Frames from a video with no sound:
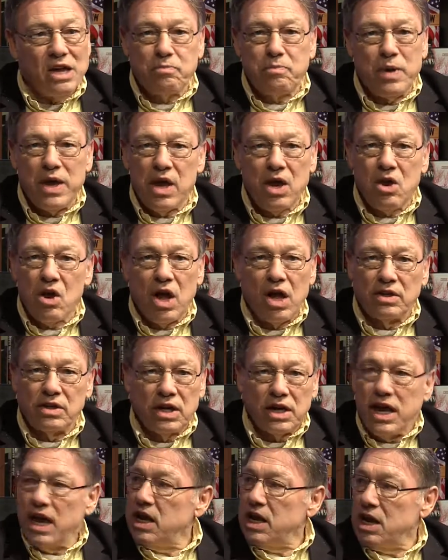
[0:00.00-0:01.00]
being called a
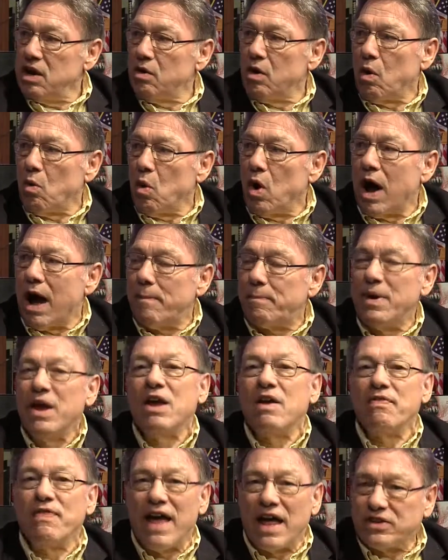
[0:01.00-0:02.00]
guinea or a wop.
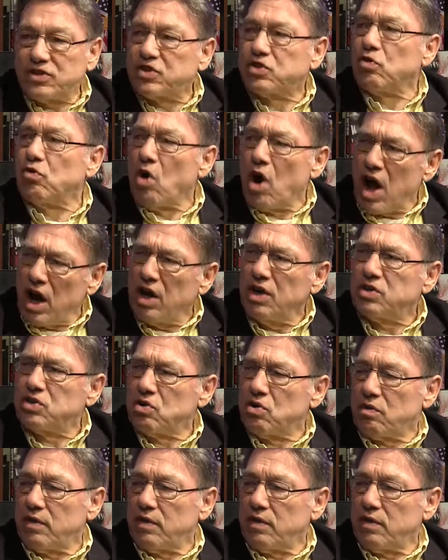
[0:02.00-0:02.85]
That's derogatory.